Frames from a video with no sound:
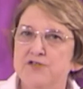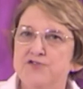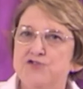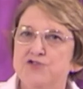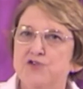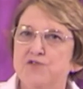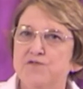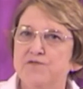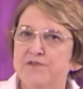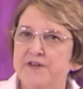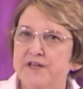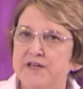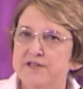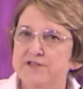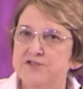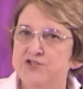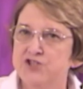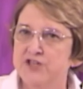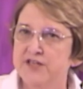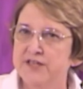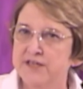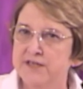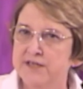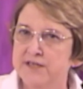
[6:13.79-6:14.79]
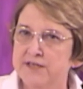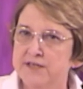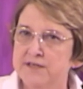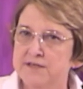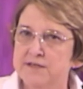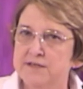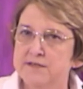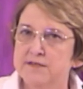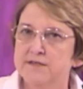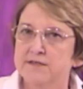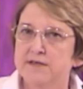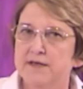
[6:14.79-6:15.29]
Jovita
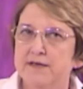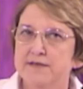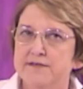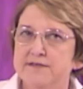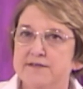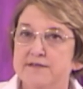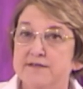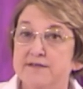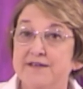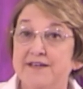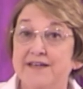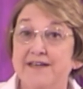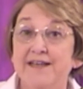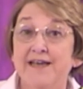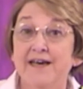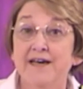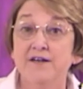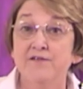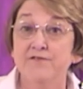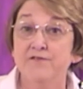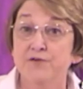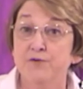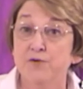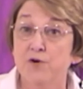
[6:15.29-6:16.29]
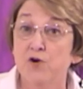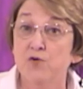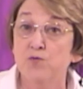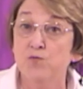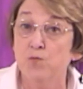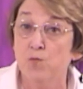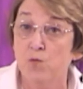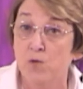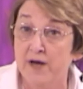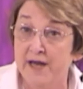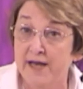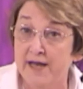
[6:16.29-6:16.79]
Jenkins, as Get Out of Your
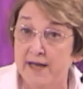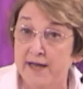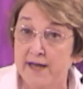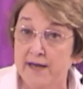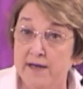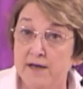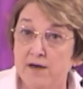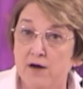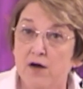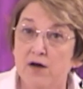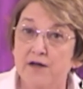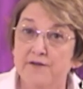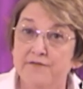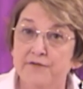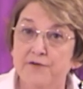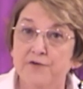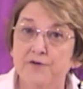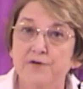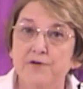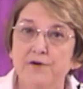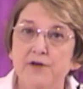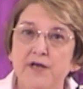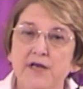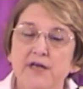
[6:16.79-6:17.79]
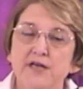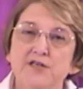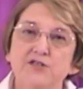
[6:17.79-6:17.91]
Own Way author,